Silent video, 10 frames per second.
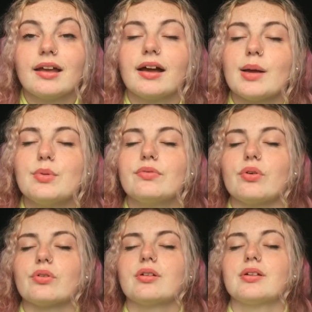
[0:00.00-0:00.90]
I move
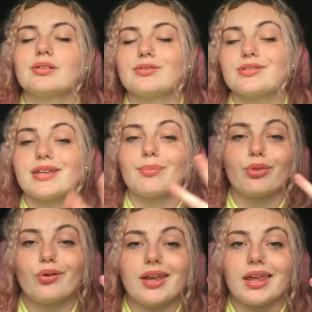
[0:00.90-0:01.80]
on to step
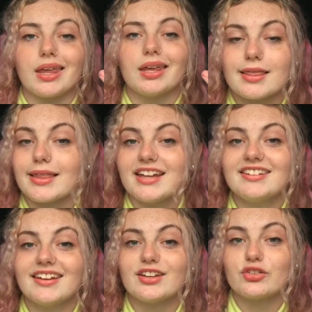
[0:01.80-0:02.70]
3,
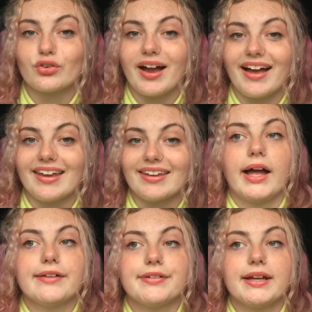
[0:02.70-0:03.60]
letting it dry.
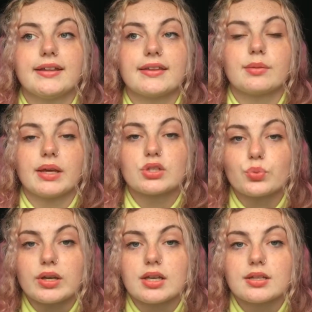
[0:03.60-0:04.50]
I find that the best
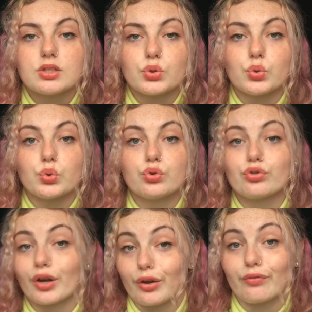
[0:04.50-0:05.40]
way to
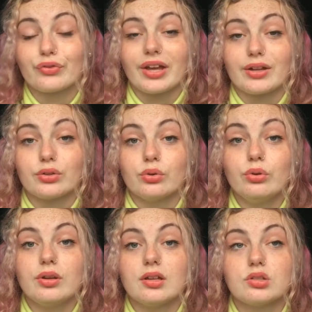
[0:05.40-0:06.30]
dry off a tattoo
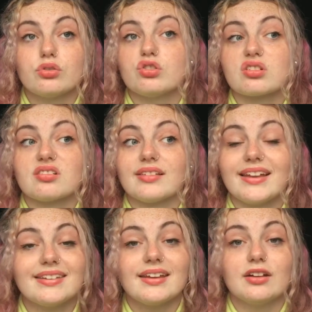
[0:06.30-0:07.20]
is to just
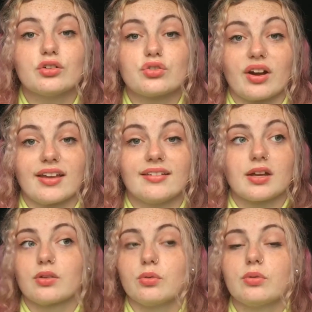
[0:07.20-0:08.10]
let it air dry. I
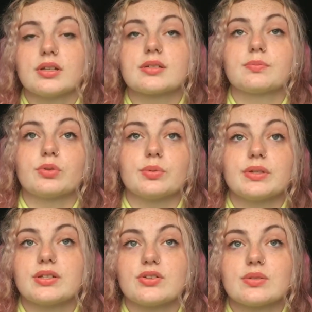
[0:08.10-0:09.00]
know it probably
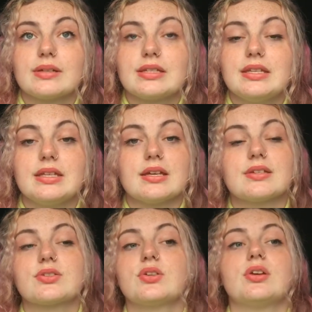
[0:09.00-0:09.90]
sounds a bit tedious,